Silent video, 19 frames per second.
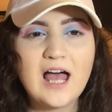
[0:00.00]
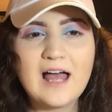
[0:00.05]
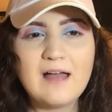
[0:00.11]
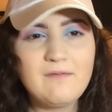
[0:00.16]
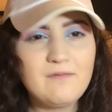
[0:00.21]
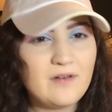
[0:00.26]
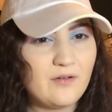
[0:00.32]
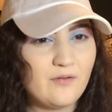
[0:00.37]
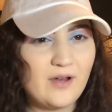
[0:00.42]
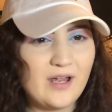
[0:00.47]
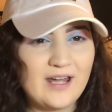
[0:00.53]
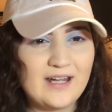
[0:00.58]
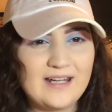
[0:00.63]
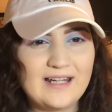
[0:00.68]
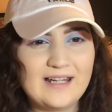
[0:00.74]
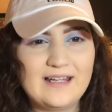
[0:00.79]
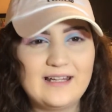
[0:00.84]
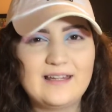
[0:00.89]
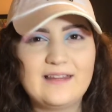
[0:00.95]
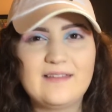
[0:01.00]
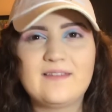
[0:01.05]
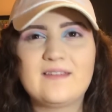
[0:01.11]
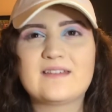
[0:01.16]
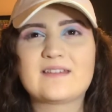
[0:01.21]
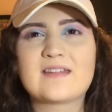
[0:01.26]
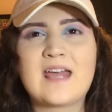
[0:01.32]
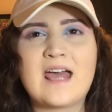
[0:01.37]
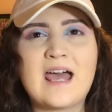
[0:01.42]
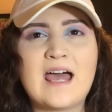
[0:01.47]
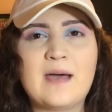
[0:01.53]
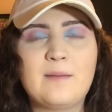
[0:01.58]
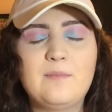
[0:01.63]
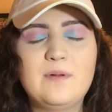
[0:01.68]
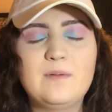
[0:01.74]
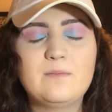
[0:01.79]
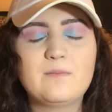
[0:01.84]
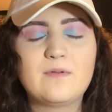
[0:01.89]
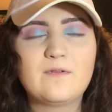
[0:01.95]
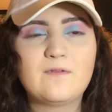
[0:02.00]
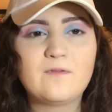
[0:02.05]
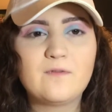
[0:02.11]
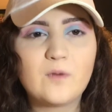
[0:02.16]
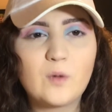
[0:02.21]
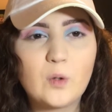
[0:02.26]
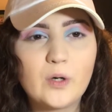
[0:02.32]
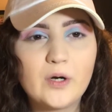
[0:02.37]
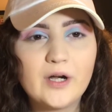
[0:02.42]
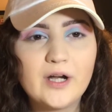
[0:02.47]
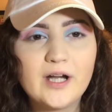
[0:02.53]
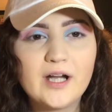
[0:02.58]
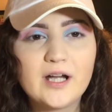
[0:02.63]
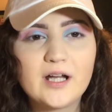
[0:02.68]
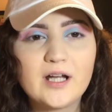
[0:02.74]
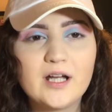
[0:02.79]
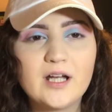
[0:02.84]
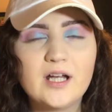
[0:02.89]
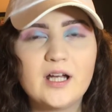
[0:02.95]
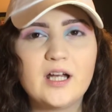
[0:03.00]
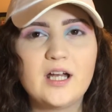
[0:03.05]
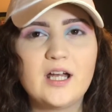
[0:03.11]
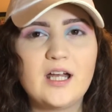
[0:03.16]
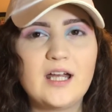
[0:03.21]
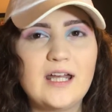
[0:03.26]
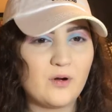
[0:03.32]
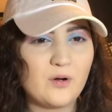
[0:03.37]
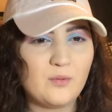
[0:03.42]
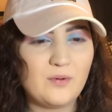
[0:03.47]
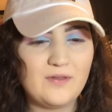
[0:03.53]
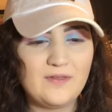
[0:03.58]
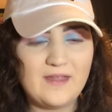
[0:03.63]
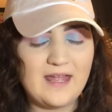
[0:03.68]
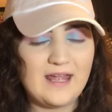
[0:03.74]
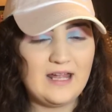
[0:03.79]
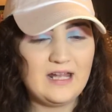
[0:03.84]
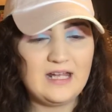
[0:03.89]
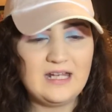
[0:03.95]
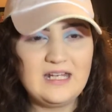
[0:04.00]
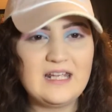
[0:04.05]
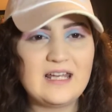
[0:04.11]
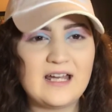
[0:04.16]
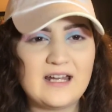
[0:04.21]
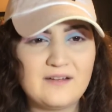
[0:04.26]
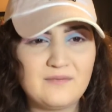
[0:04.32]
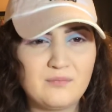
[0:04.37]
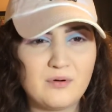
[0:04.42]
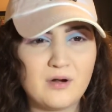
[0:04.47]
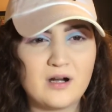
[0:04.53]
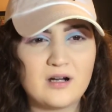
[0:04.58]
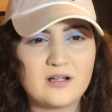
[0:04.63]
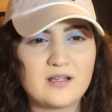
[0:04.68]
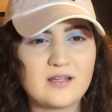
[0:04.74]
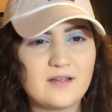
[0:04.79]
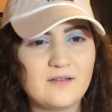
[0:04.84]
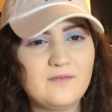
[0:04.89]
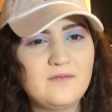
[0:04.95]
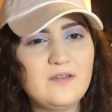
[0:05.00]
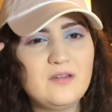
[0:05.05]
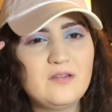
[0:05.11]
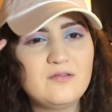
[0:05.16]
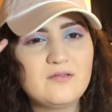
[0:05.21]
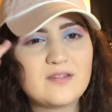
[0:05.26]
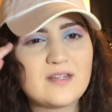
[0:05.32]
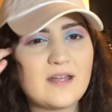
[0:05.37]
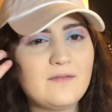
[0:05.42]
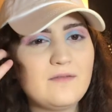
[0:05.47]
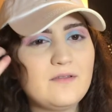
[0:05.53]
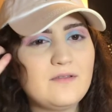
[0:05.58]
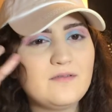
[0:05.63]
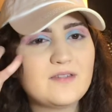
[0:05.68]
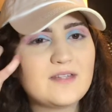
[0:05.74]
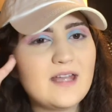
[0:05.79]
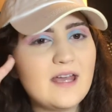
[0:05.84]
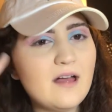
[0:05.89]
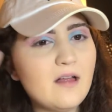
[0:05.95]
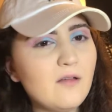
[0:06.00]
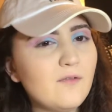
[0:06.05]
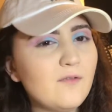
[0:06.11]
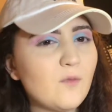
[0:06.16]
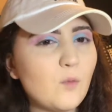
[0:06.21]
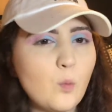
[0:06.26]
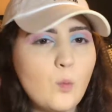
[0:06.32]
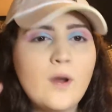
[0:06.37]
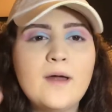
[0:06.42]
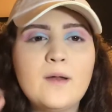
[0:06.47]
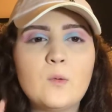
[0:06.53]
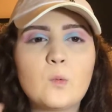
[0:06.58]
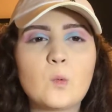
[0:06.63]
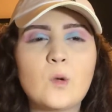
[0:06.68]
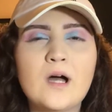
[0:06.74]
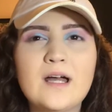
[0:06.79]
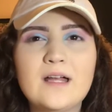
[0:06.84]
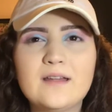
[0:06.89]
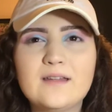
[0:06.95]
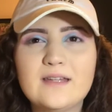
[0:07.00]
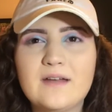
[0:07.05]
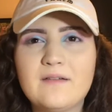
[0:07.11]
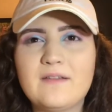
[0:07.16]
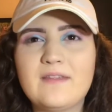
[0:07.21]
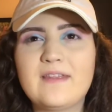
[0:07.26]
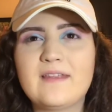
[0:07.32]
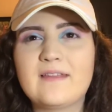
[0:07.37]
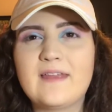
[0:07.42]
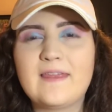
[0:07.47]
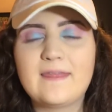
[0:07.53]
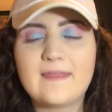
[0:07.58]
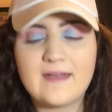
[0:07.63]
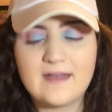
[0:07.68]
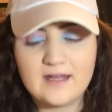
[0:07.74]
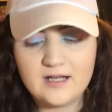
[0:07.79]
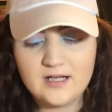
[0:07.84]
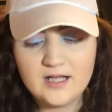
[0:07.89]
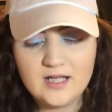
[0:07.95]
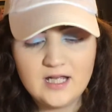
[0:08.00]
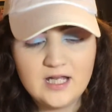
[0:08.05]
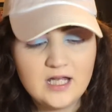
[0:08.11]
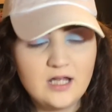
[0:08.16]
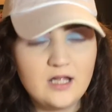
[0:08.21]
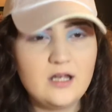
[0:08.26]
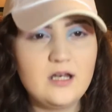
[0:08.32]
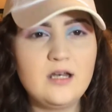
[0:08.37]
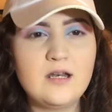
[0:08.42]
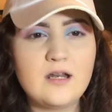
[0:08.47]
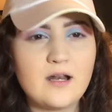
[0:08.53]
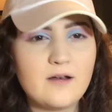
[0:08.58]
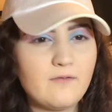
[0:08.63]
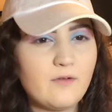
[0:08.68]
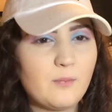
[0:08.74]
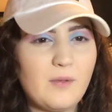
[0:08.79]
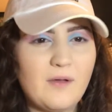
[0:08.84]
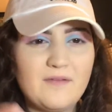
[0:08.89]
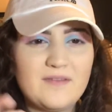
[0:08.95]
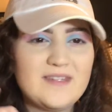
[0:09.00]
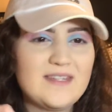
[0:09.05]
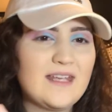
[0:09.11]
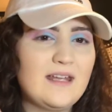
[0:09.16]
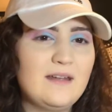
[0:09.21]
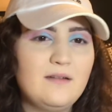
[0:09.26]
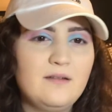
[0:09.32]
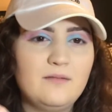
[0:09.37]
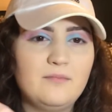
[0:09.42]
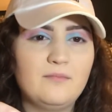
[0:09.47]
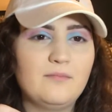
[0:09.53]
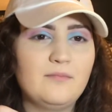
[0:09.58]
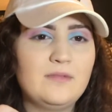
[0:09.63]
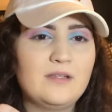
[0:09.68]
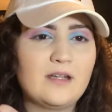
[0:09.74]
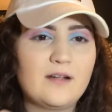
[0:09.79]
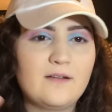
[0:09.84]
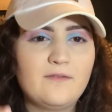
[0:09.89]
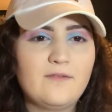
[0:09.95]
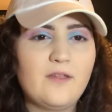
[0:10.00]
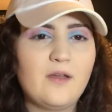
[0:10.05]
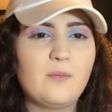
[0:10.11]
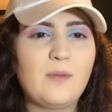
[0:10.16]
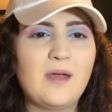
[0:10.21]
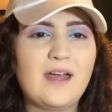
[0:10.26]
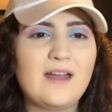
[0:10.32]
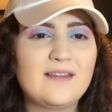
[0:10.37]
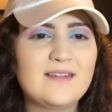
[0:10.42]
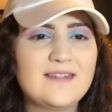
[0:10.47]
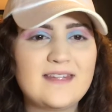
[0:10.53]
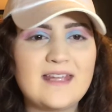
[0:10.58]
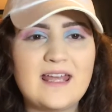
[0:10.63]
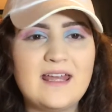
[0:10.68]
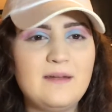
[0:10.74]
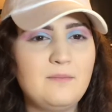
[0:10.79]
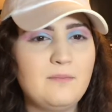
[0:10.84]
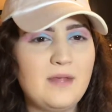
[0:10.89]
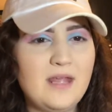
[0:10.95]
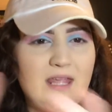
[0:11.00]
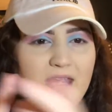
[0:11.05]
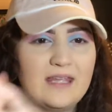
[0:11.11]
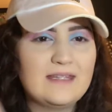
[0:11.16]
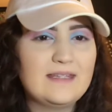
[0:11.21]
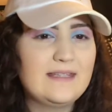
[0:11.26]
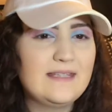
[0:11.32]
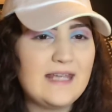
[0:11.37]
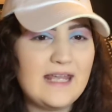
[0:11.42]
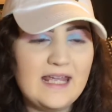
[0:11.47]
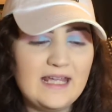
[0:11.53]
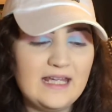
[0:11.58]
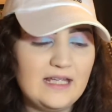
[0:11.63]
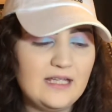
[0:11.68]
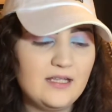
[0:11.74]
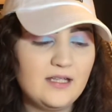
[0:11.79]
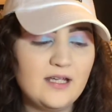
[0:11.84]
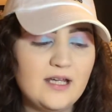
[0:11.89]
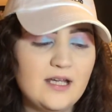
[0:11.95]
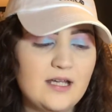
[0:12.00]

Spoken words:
I've never had this happen before, or with any kind of product I've used. I've used e.l.f., Wet n Wild, everything like that. None of them had said may contain.